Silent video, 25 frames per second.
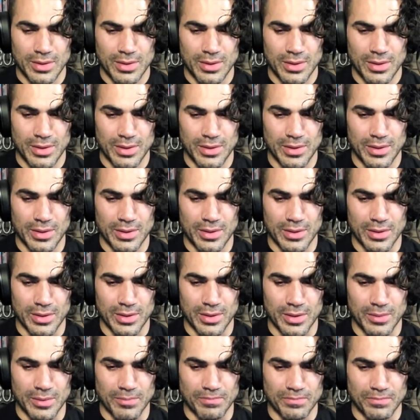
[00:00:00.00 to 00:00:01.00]
And then
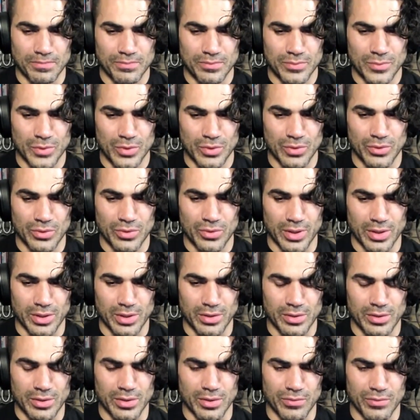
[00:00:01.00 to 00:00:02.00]
it was like,
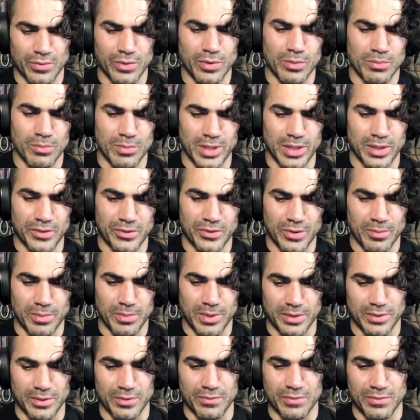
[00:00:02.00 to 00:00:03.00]
you know, if you don't mind, step
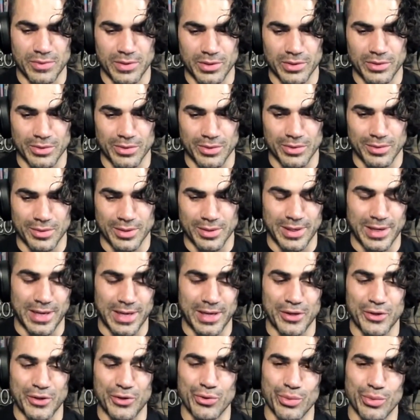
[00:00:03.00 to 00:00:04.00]
out the vehicle. I
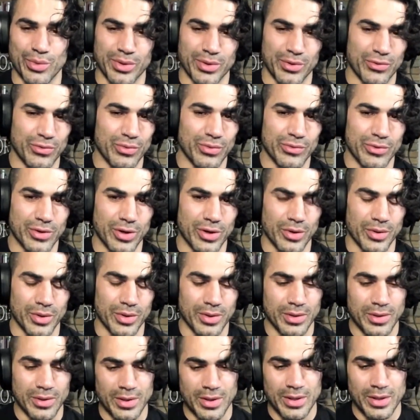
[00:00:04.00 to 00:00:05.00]
kind of knew where this was
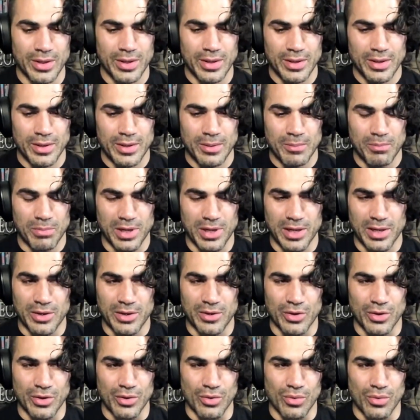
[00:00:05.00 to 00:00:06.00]
going, but I
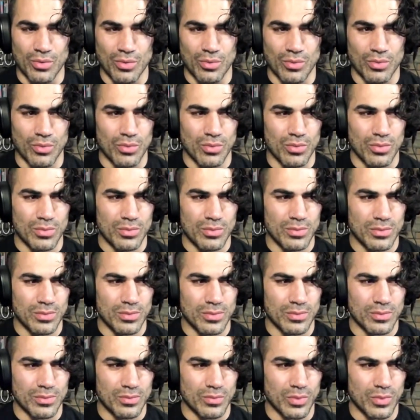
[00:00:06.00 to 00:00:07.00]
didn't know
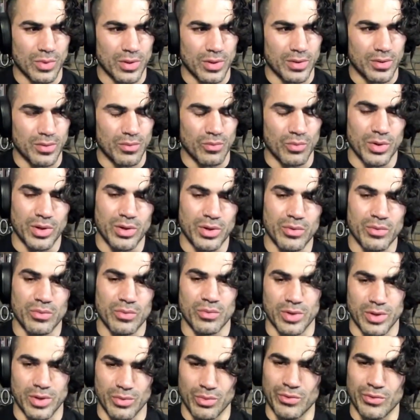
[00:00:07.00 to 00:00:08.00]
what it
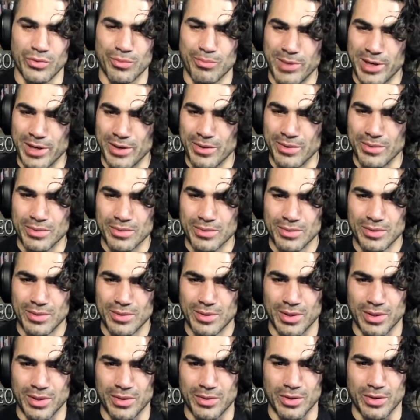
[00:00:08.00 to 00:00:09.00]
was about.
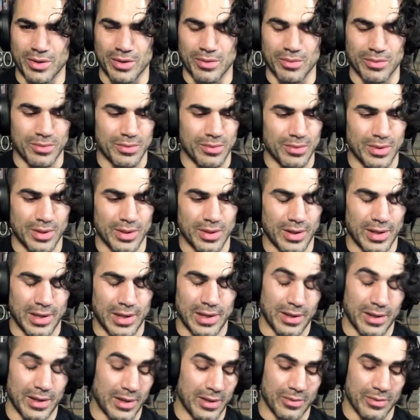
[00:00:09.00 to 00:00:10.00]
You know, I thought,
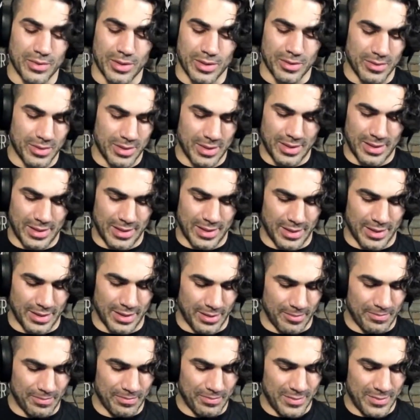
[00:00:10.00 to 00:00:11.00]
I don't know.
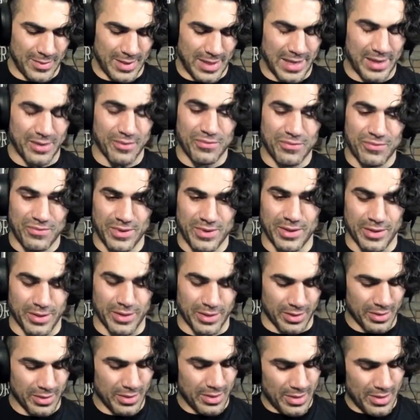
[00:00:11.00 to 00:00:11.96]
I had a feeling.